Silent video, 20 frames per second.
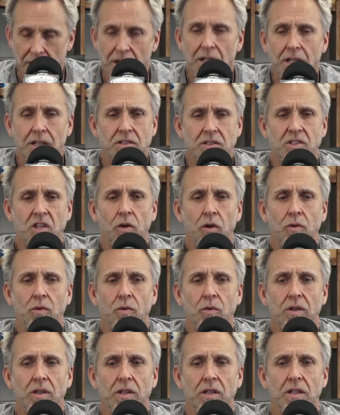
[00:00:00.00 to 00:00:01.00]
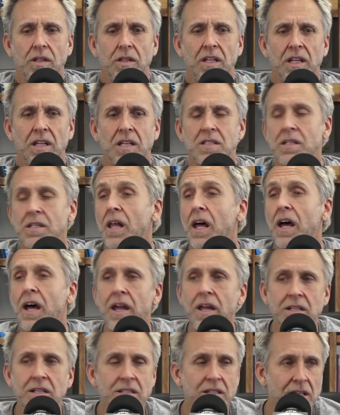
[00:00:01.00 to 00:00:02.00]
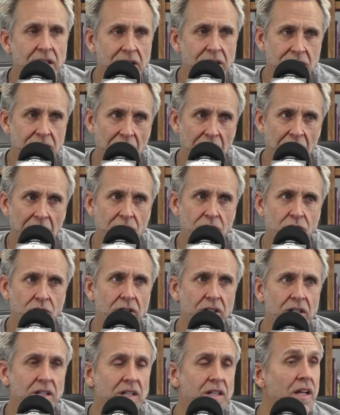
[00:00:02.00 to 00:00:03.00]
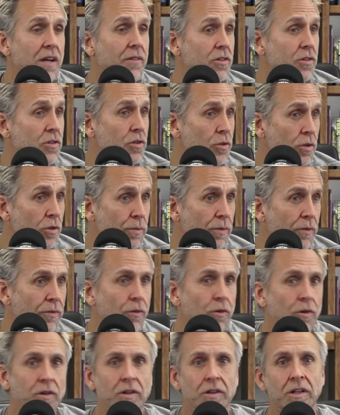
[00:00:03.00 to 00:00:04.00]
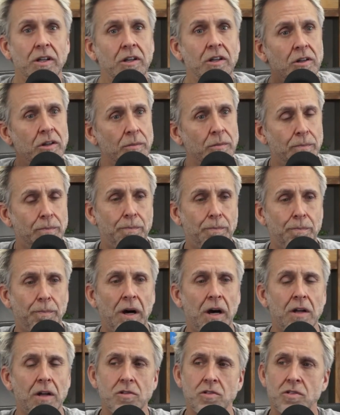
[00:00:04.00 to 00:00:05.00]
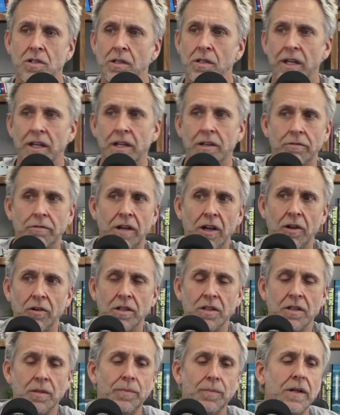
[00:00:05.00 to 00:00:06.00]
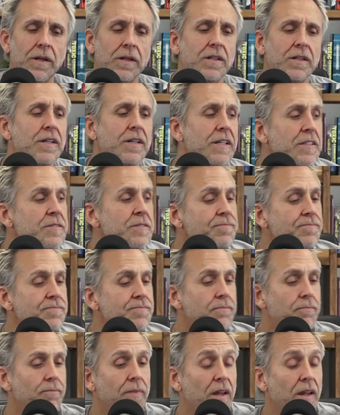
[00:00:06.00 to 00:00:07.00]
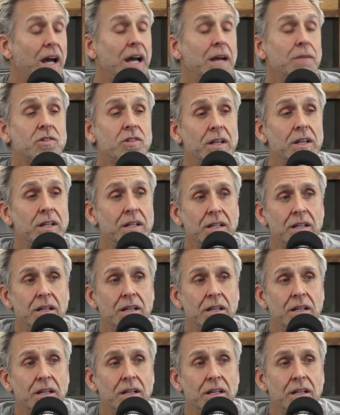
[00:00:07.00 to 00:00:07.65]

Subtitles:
so he's lying, saying he's not drinking. He never toured before. They're hearing bottles clank around in the bunk. I'm trying to get